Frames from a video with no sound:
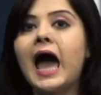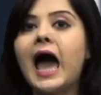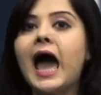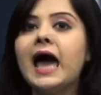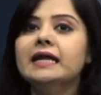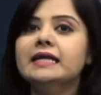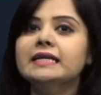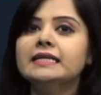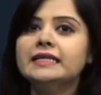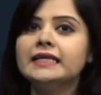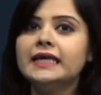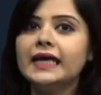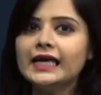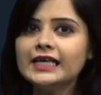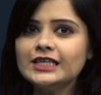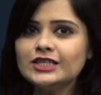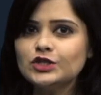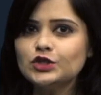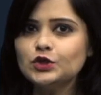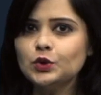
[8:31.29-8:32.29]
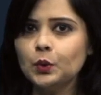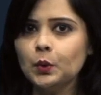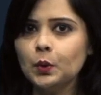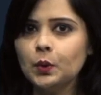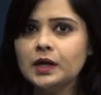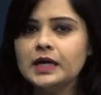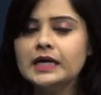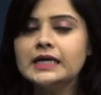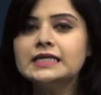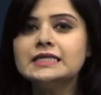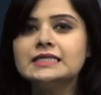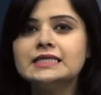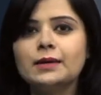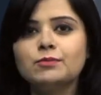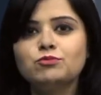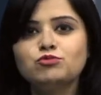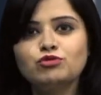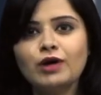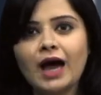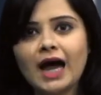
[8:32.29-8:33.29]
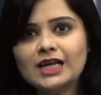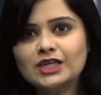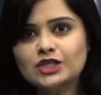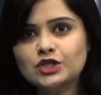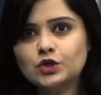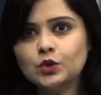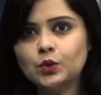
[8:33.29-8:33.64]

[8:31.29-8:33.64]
and in case 2, subtract